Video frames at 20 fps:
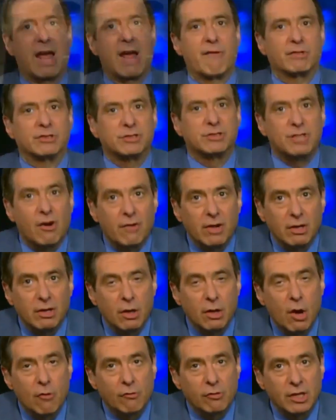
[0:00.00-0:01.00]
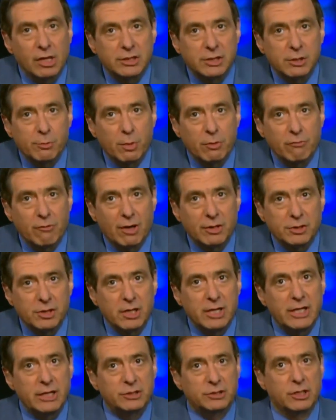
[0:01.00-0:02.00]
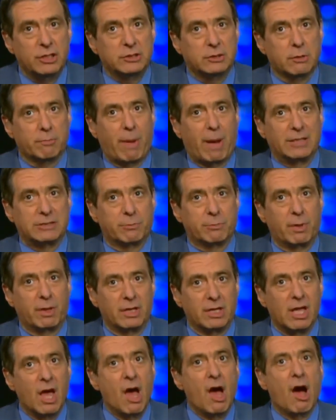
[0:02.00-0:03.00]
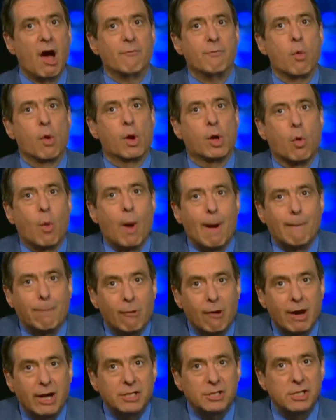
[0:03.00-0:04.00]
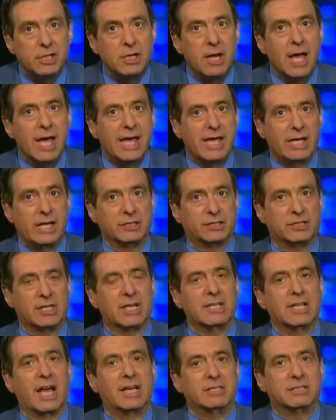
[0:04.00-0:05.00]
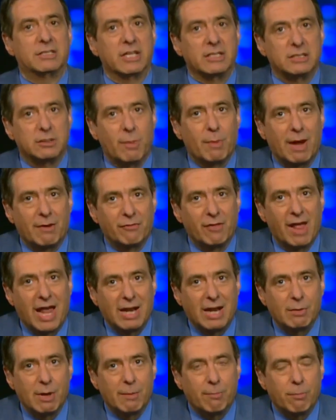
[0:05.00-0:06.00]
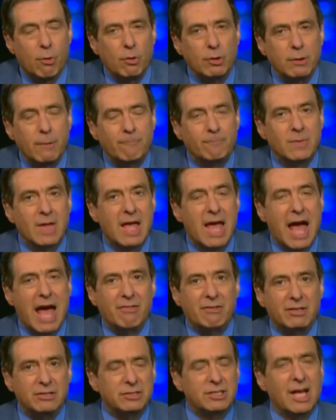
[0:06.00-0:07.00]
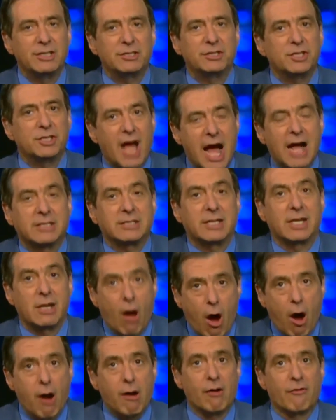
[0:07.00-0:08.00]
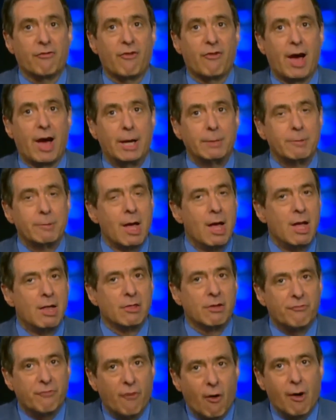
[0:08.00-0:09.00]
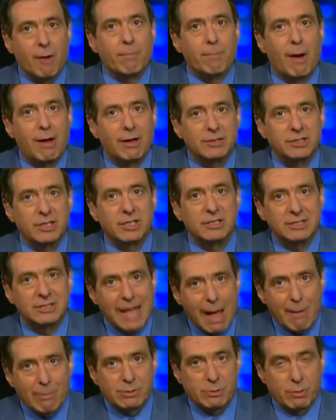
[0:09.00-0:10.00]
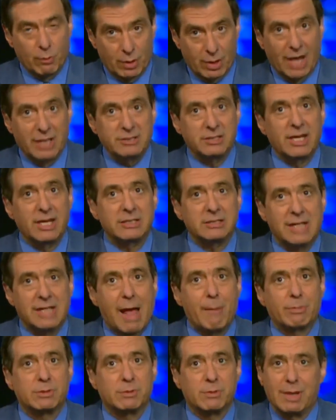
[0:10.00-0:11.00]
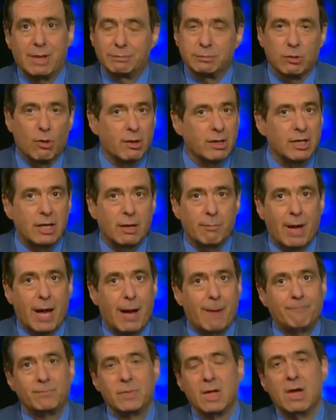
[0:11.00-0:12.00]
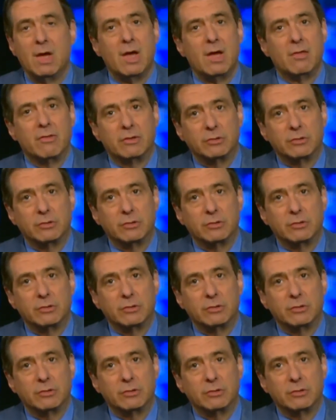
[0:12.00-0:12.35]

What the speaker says: for an adversarial relationship with Russia. He sees the possibility of more cooperation. He has said nice things about Vladimir Putin. And this has shocked and horrified the foreign policy establishment. When I say establishment, I'm talking about